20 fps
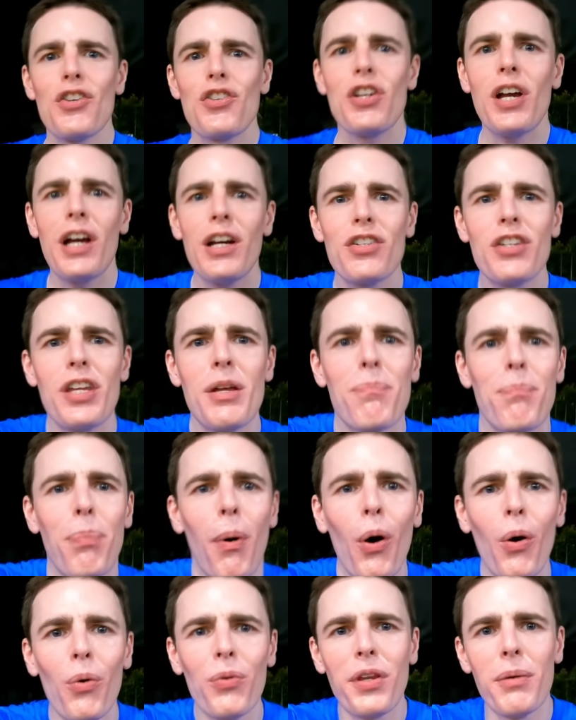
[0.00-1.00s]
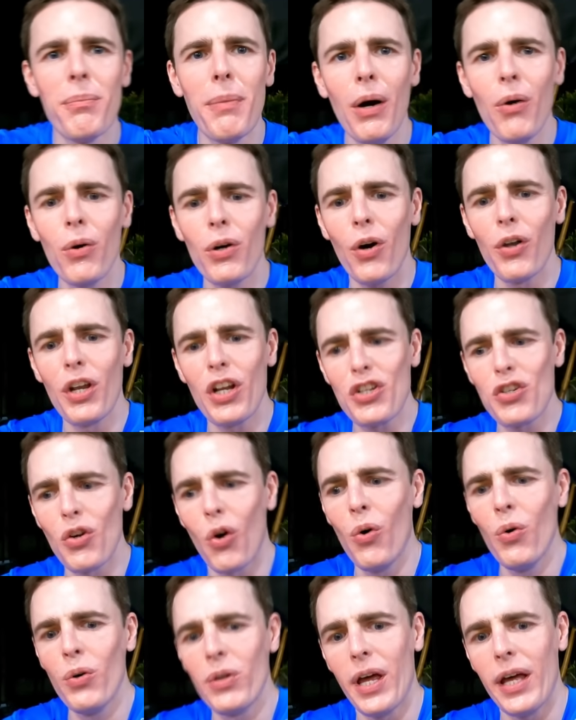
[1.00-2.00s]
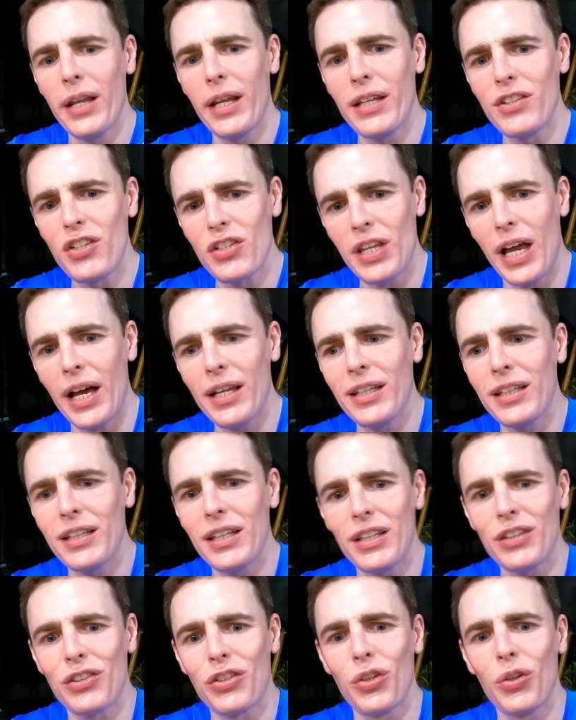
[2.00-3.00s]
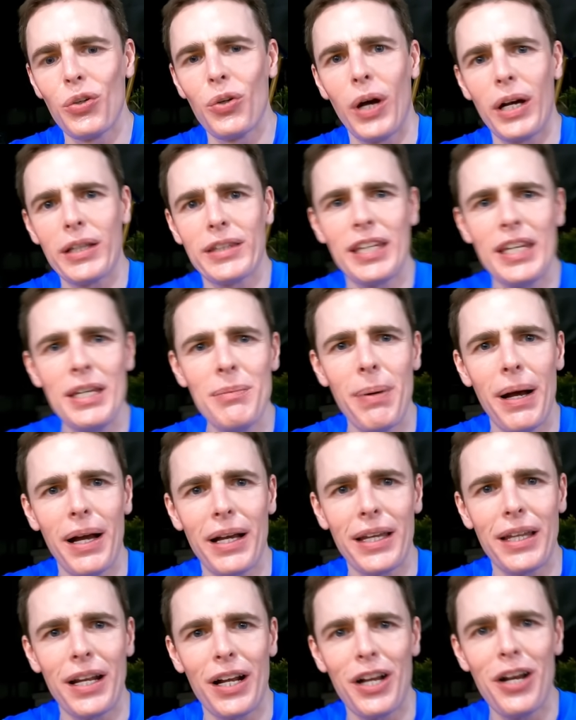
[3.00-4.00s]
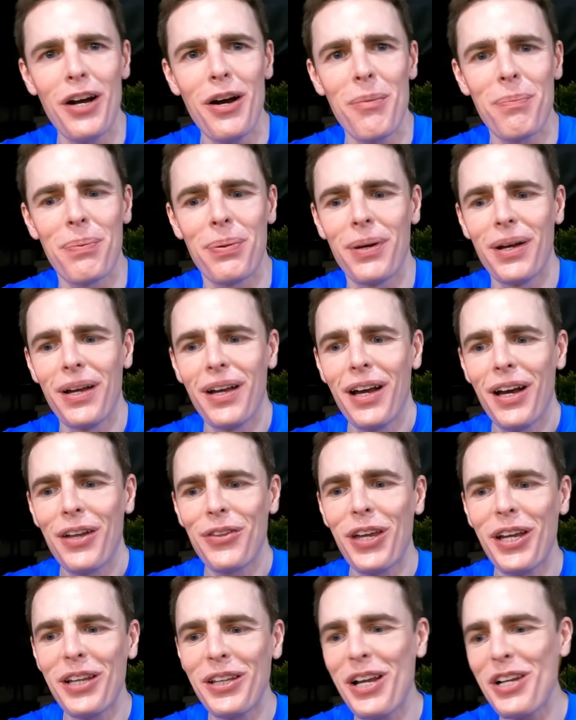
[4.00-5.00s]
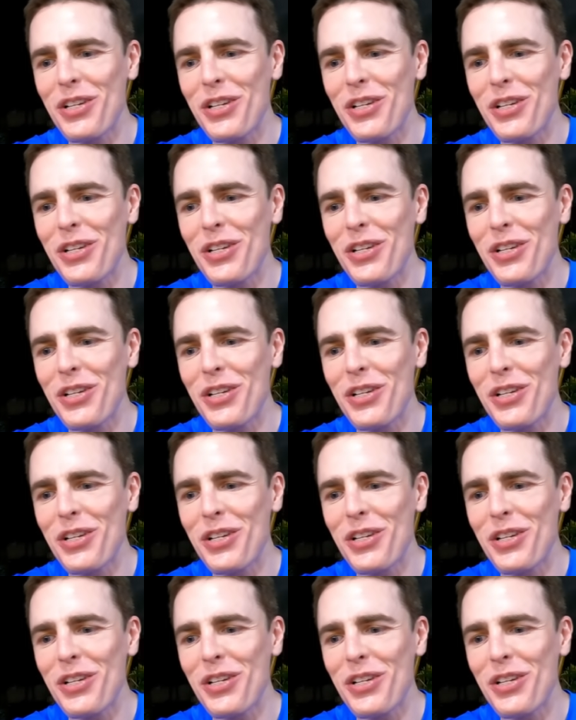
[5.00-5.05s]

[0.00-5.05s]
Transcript: she actually boiled the milk on its own and then just added it to a tea bag in a cup. I think